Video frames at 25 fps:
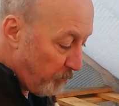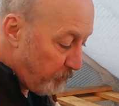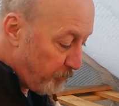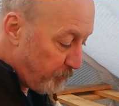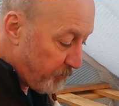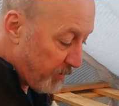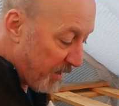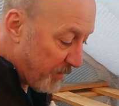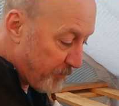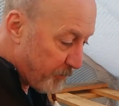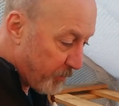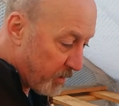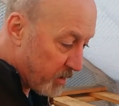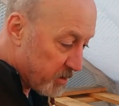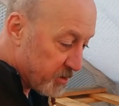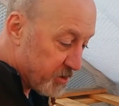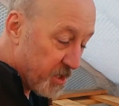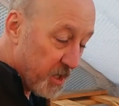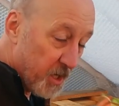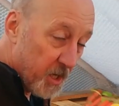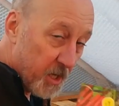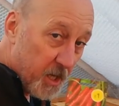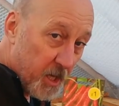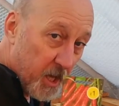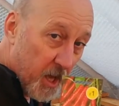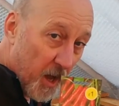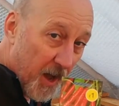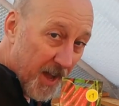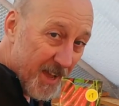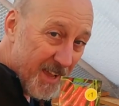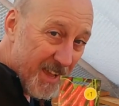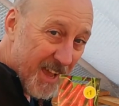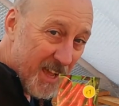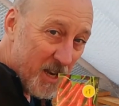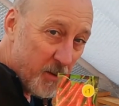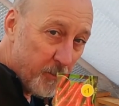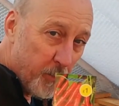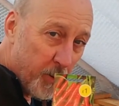Peppers,
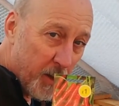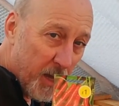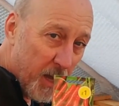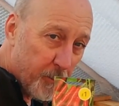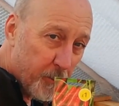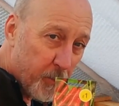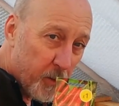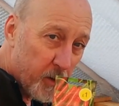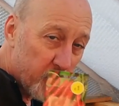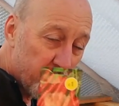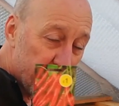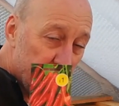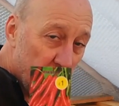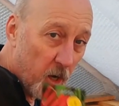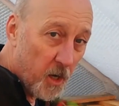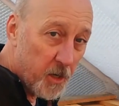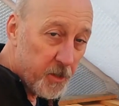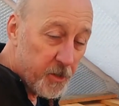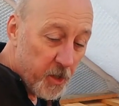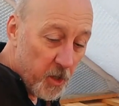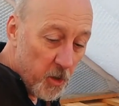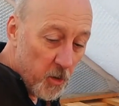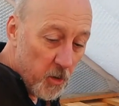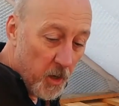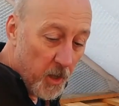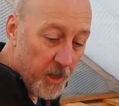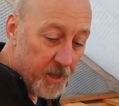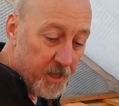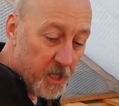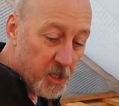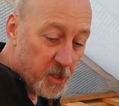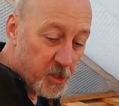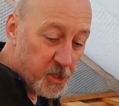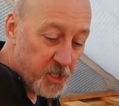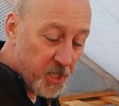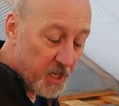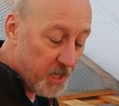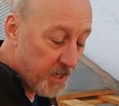cayenne peppers. I do like a
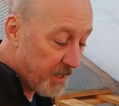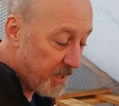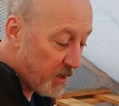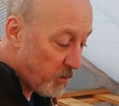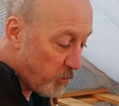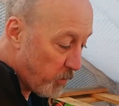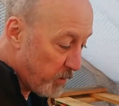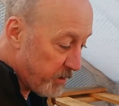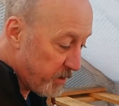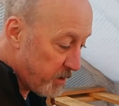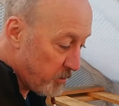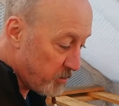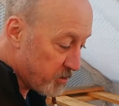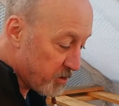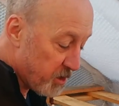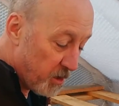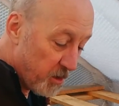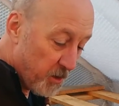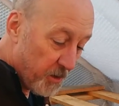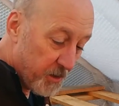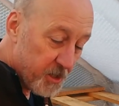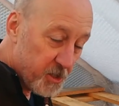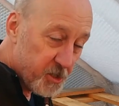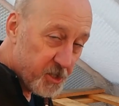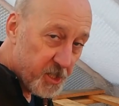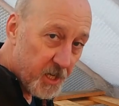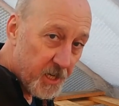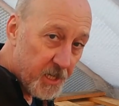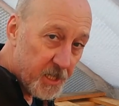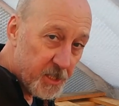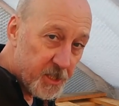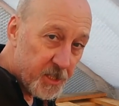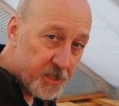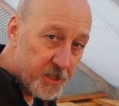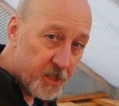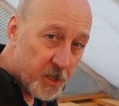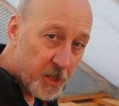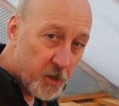chili. We use a lot of
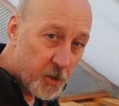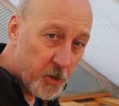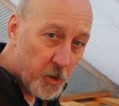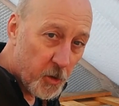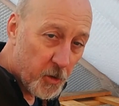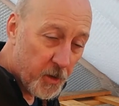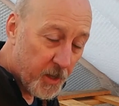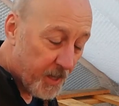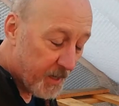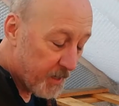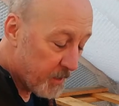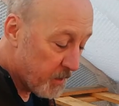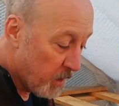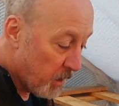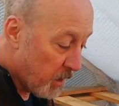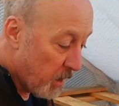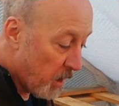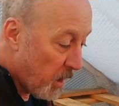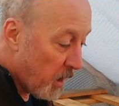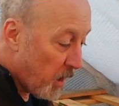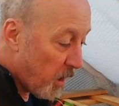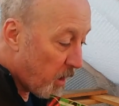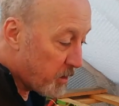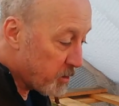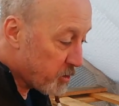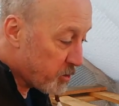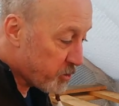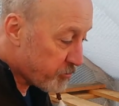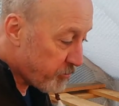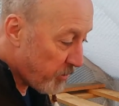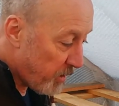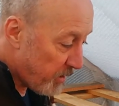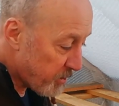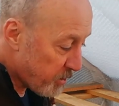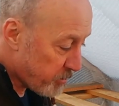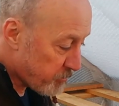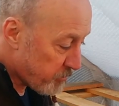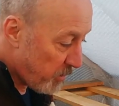chilies in the cooking. I
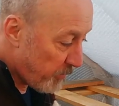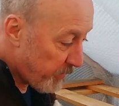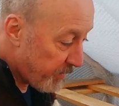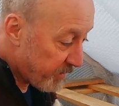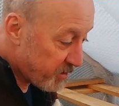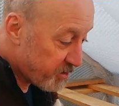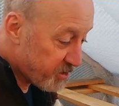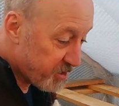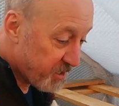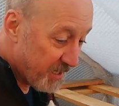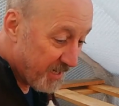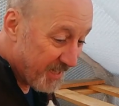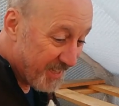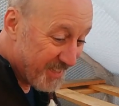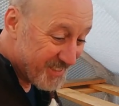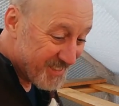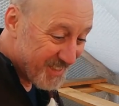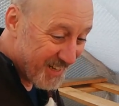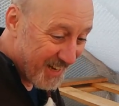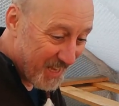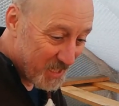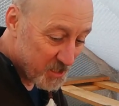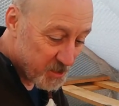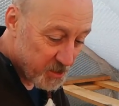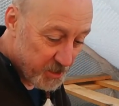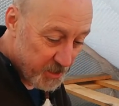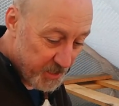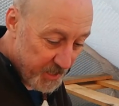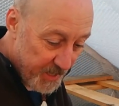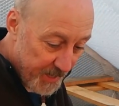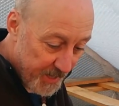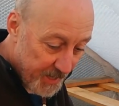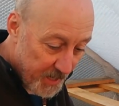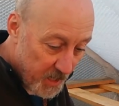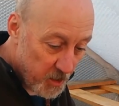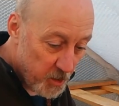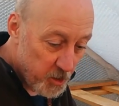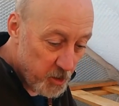tried growing chilies last
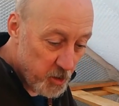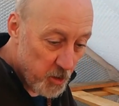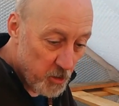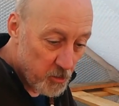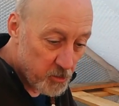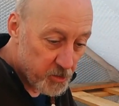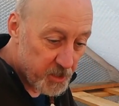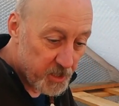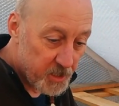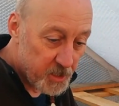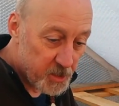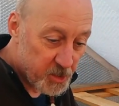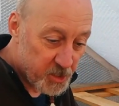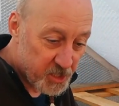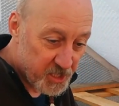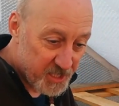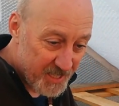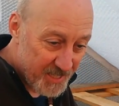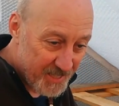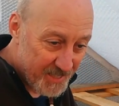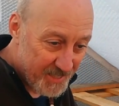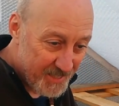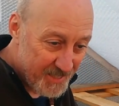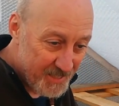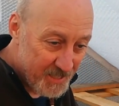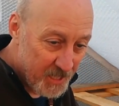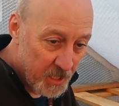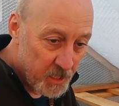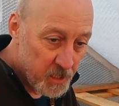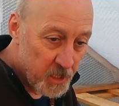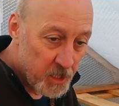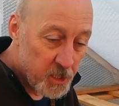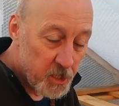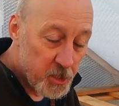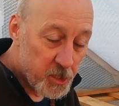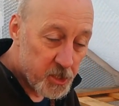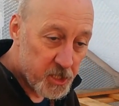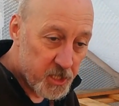year using seed
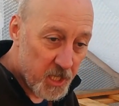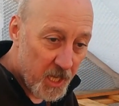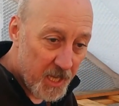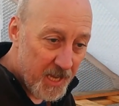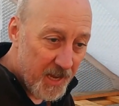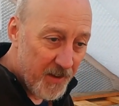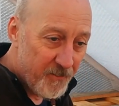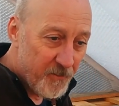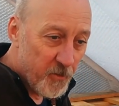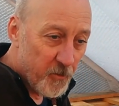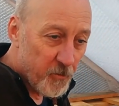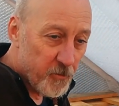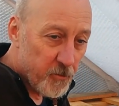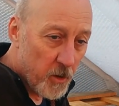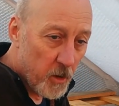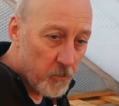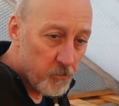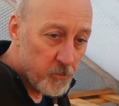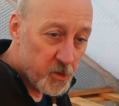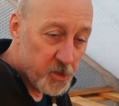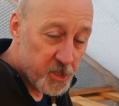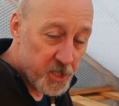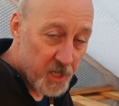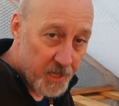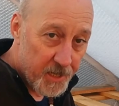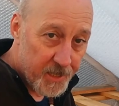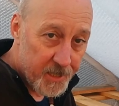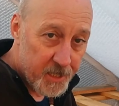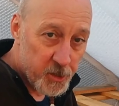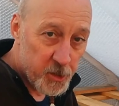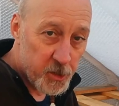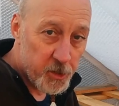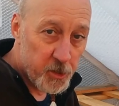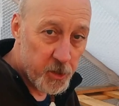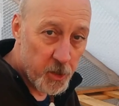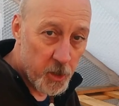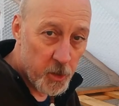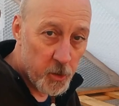saved from
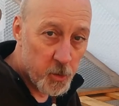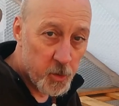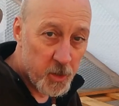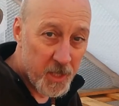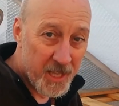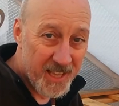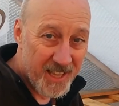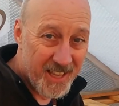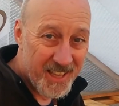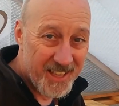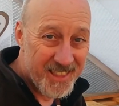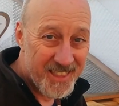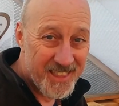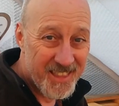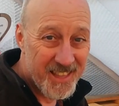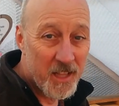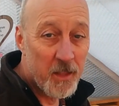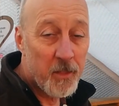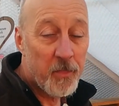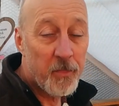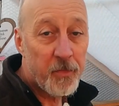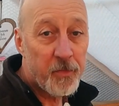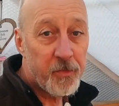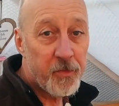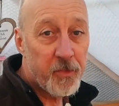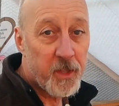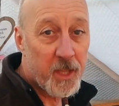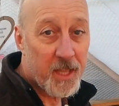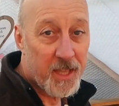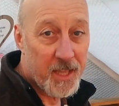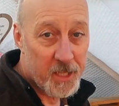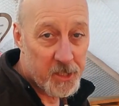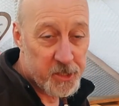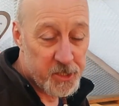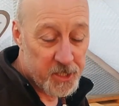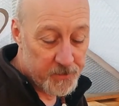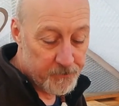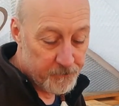chilies used in the
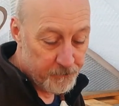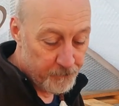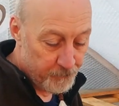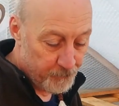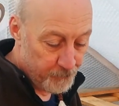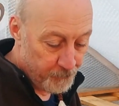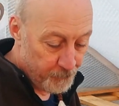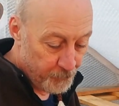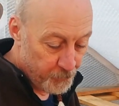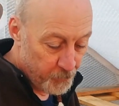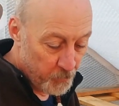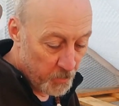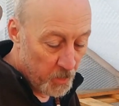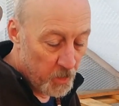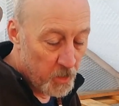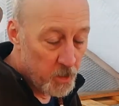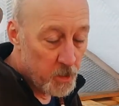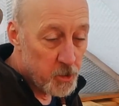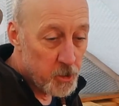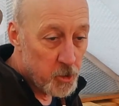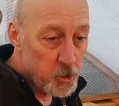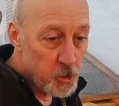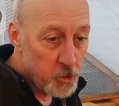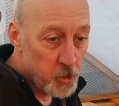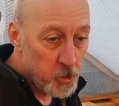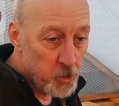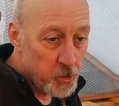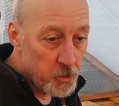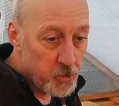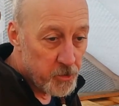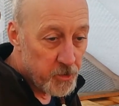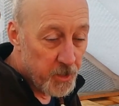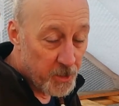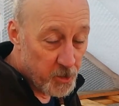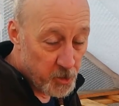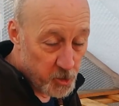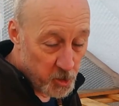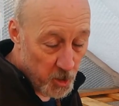kitchen.
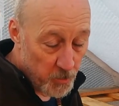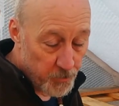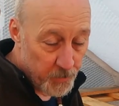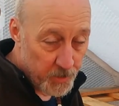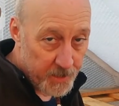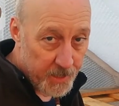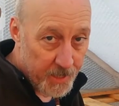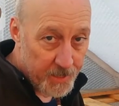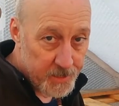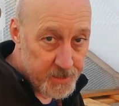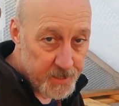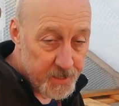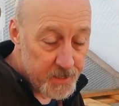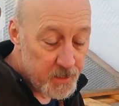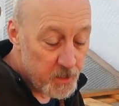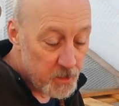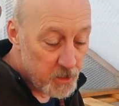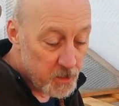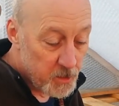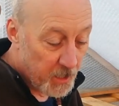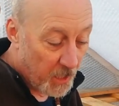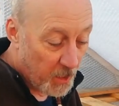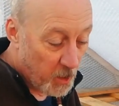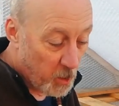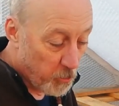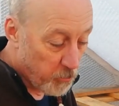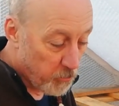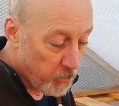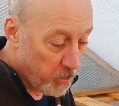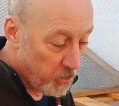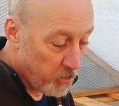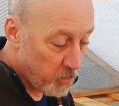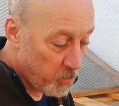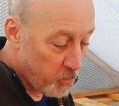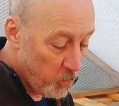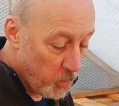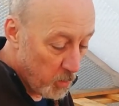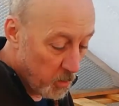They germinated, they
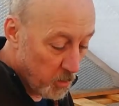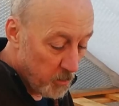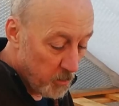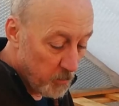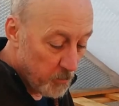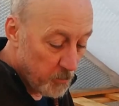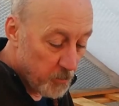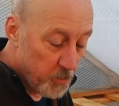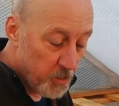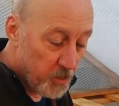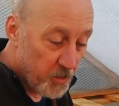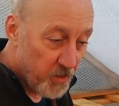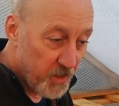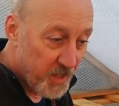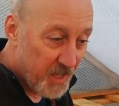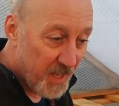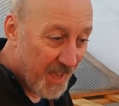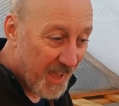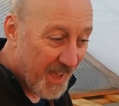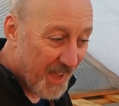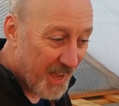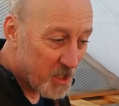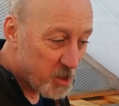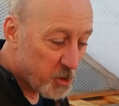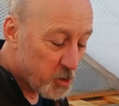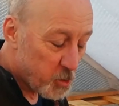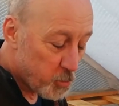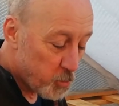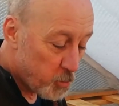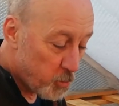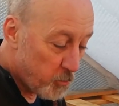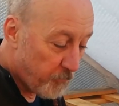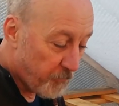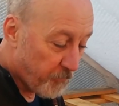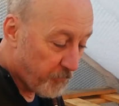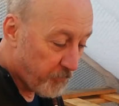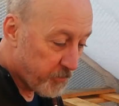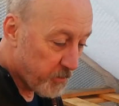grew, but the
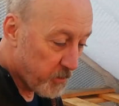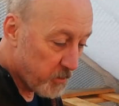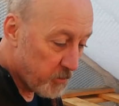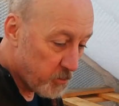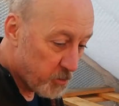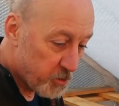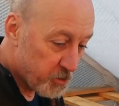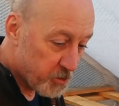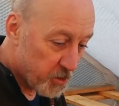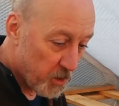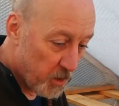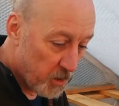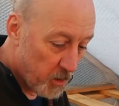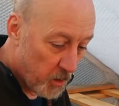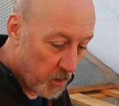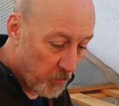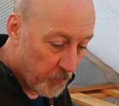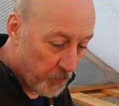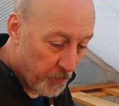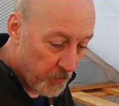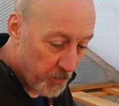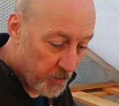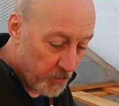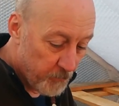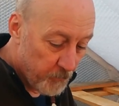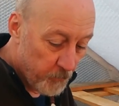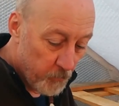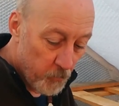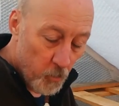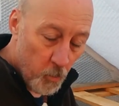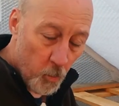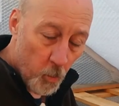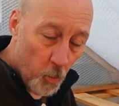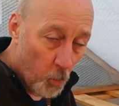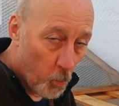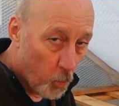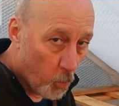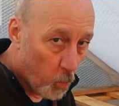actual fruits on them
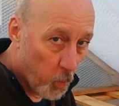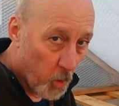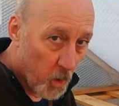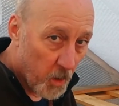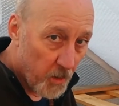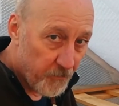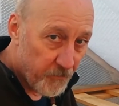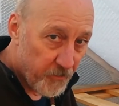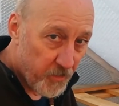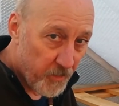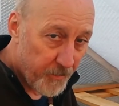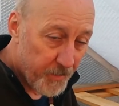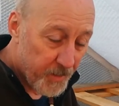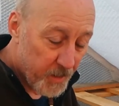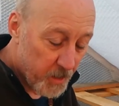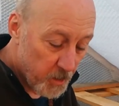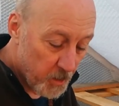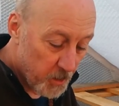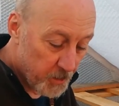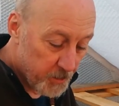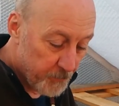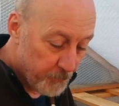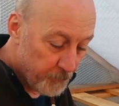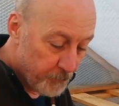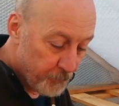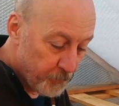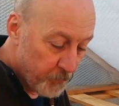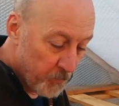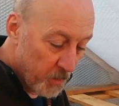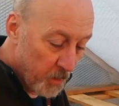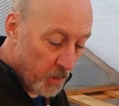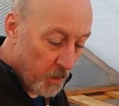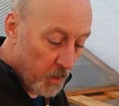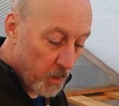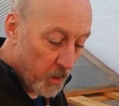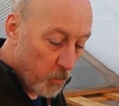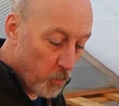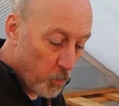weren't very good.
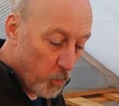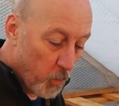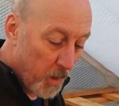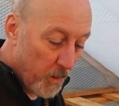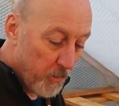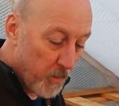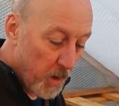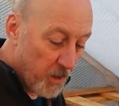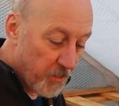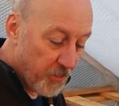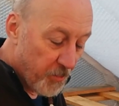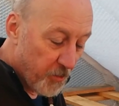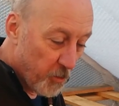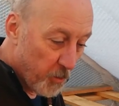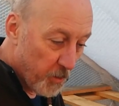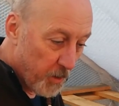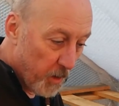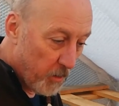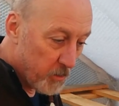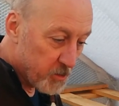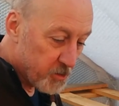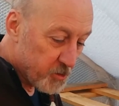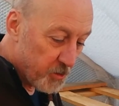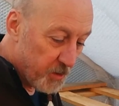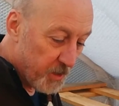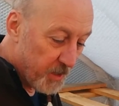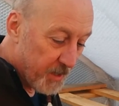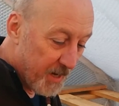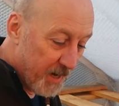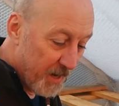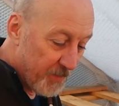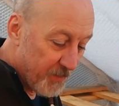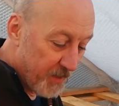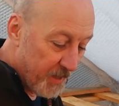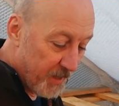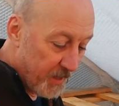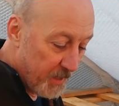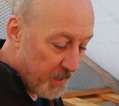Where I thought I was going to
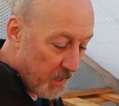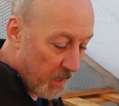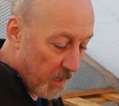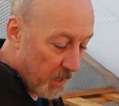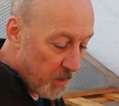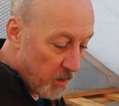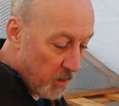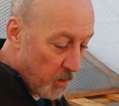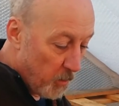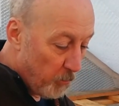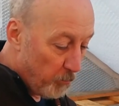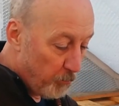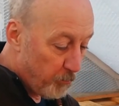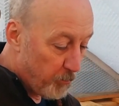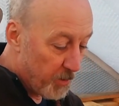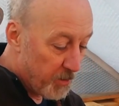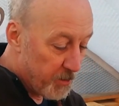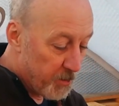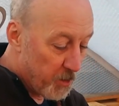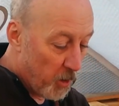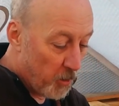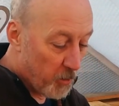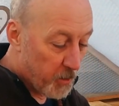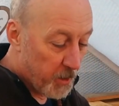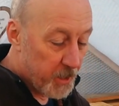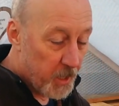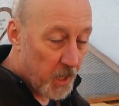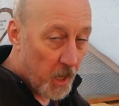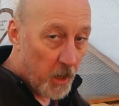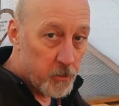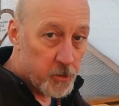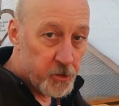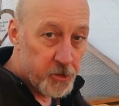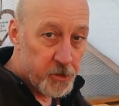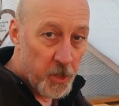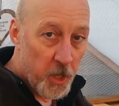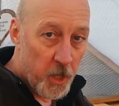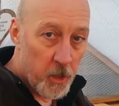get the
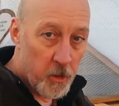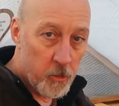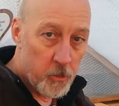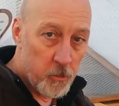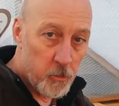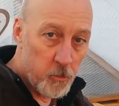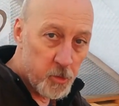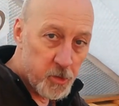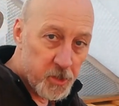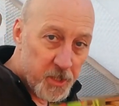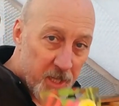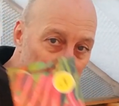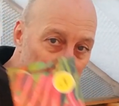Pinocchio's nose,